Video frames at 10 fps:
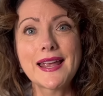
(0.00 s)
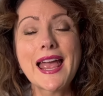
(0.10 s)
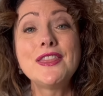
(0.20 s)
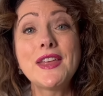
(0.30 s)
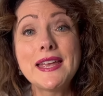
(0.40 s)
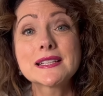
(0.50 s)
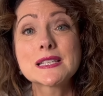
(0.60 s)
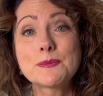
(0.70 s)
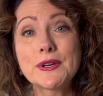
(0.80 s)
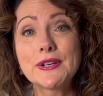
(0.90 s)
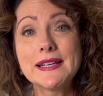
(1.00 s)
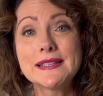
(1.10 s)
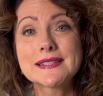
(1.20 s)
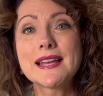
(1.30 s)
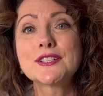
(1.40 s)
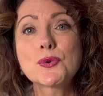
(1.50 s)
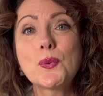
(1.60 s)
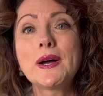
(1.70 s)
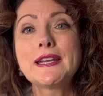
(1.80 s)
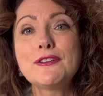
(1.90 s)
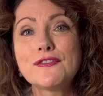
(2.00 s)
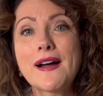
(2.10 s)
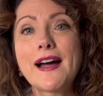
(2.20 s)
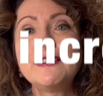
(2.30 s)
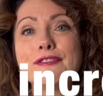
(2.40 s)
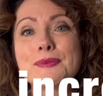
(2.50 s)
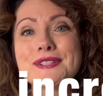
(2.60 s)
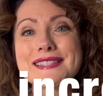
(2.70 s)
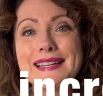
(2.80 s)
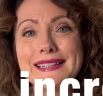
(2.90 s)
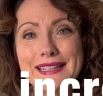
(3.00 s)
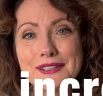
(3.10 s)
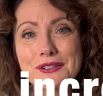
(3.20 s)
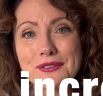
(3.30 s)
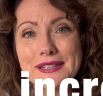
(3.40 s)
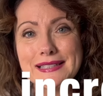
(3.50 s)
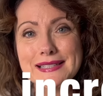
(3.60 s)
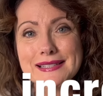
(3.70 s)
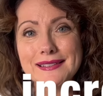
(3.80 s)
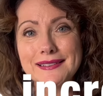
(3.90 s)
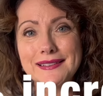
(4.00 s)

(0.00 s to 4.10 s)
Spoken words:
And they experience a 25% increase